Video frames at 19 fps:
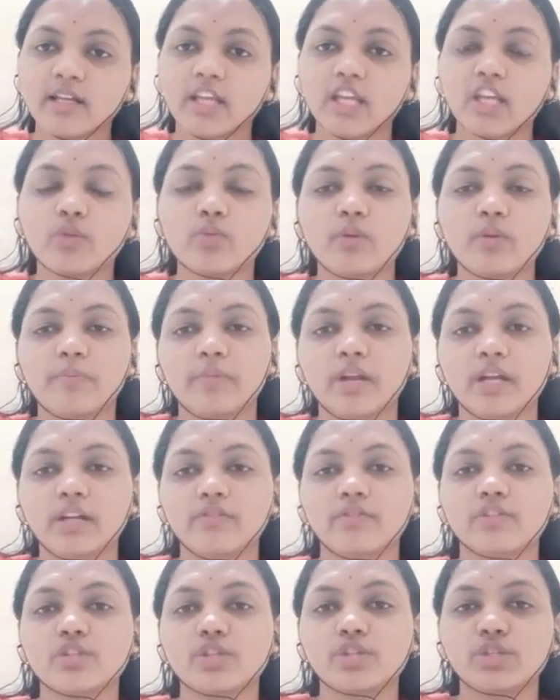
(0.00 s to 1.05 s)

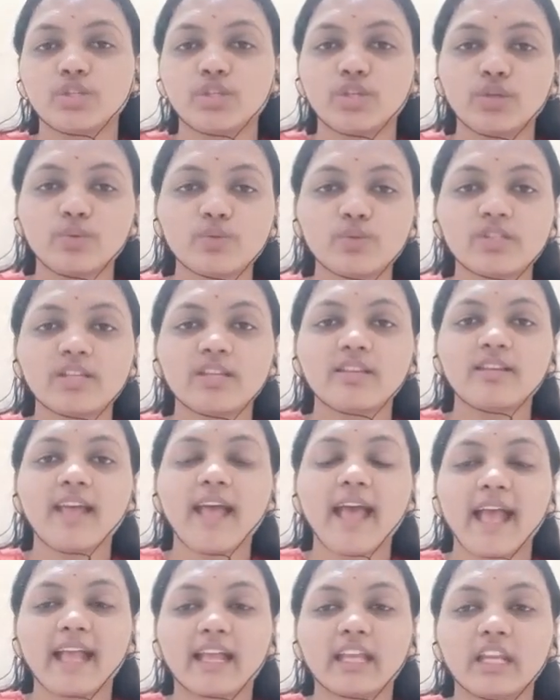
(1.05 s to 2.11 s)
equipment which is used in
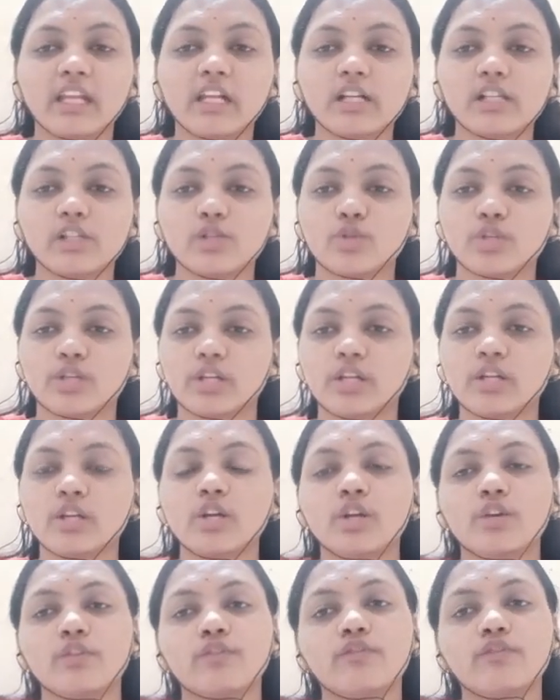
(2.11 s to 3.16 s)
agriculture
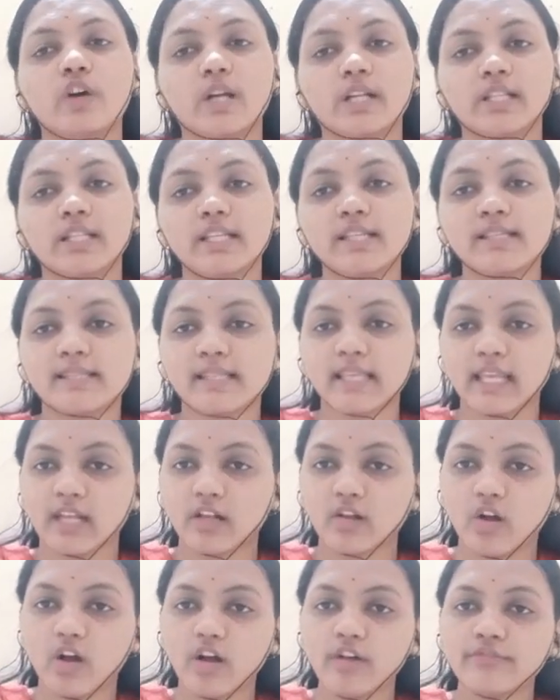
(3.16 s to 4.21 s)
for the
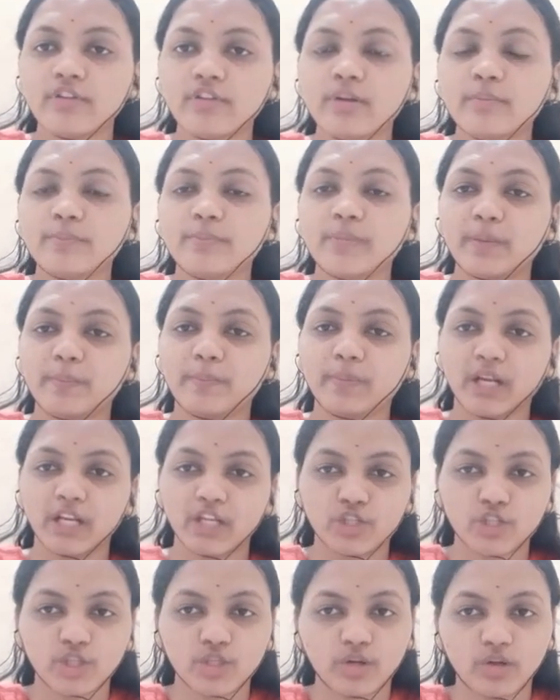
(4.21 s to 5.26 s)
sake of
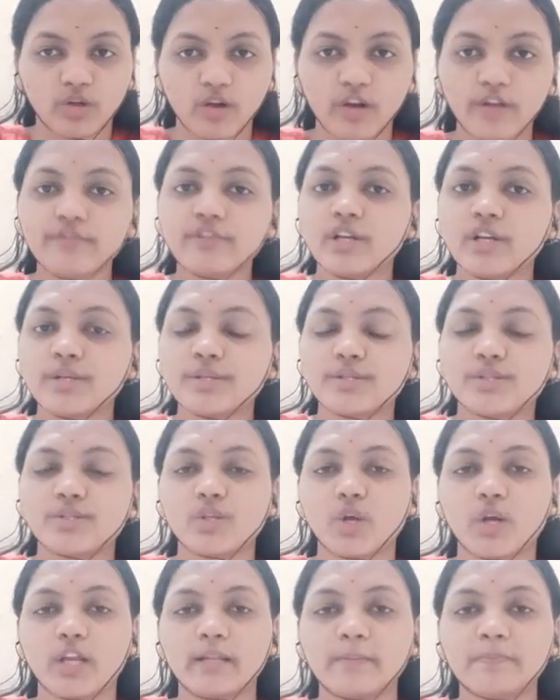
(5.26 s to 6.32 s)
preparation of
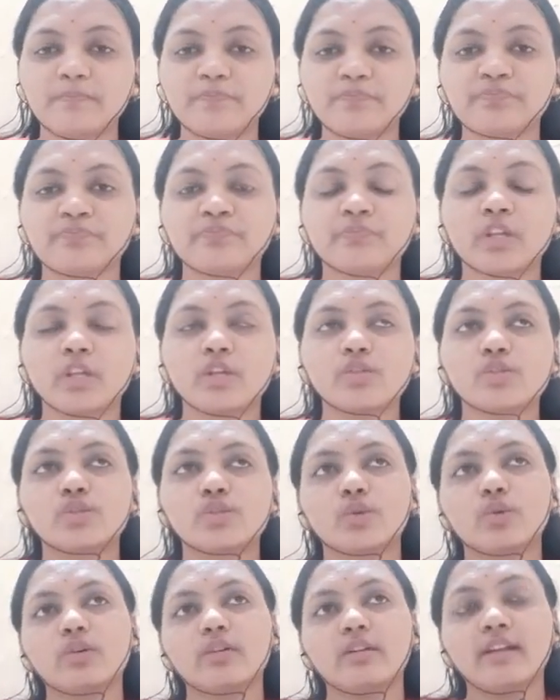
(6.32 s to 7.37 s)
soil.
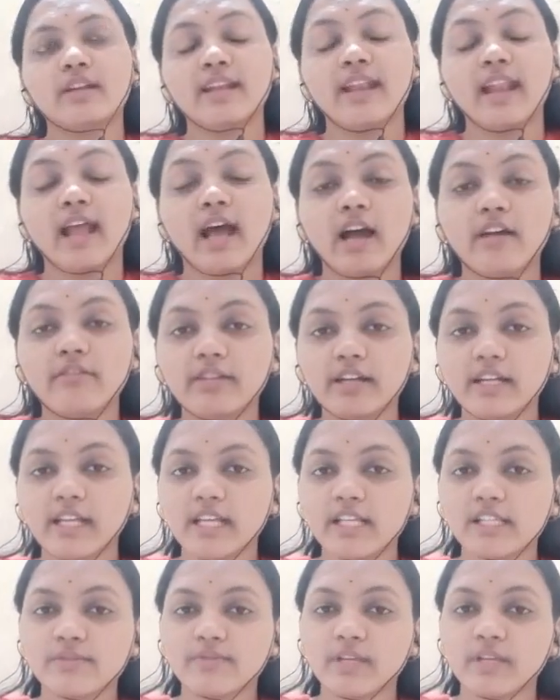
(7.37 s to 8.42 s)
So
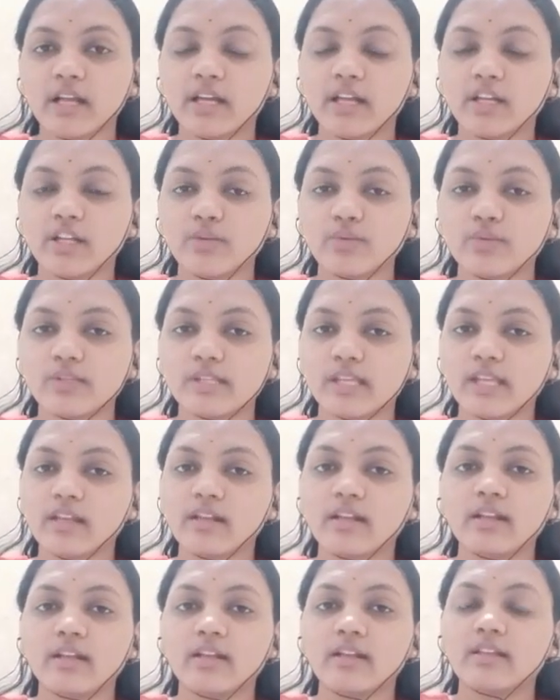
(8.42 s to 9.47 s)
nowadays we are
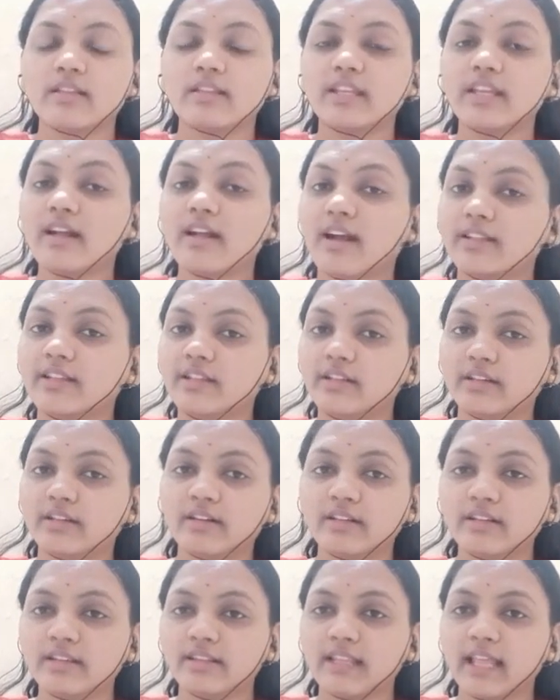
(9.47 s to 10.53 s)
using the
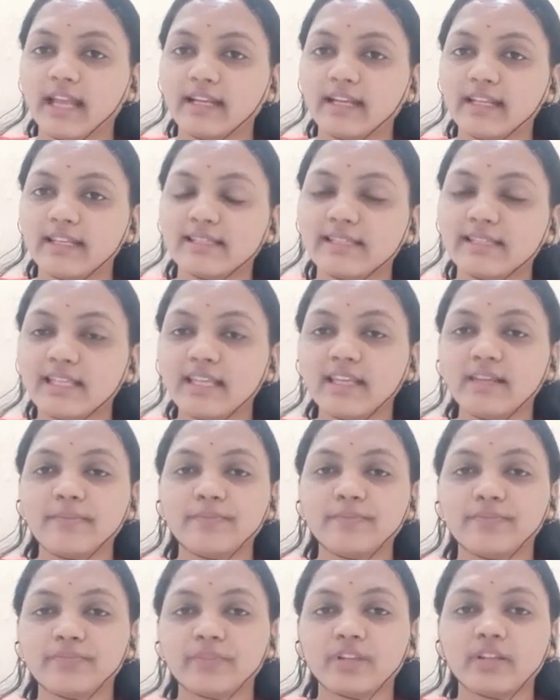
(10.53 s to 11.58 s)
other, that is the
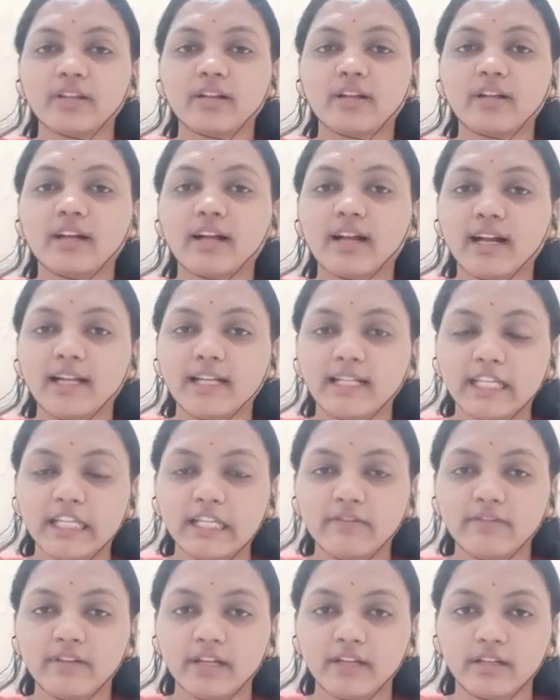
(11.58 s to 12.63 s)

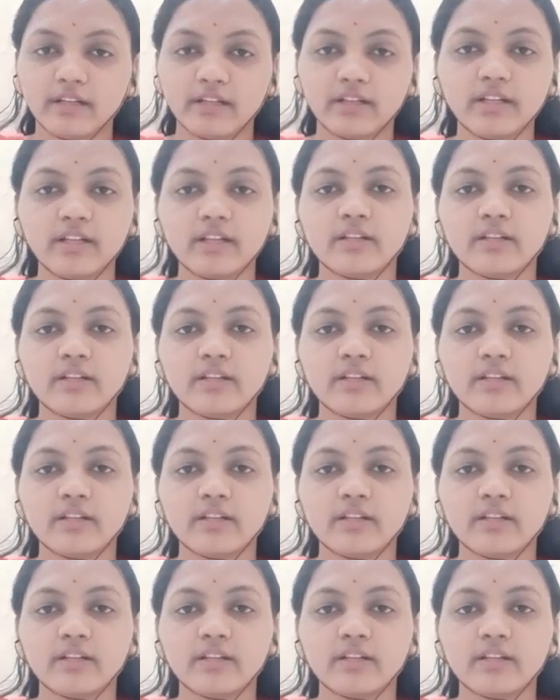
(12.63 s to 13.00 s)
cultivator,